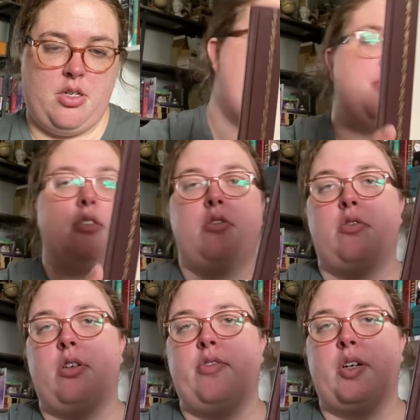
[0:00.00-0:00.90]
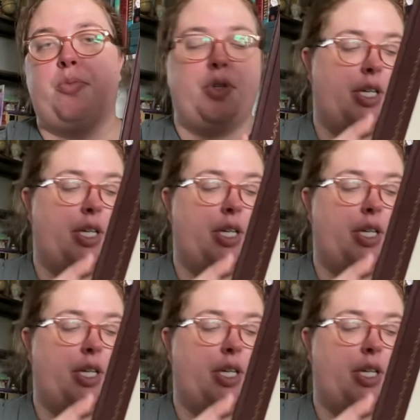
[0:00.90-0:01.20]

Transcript: Still a very pretty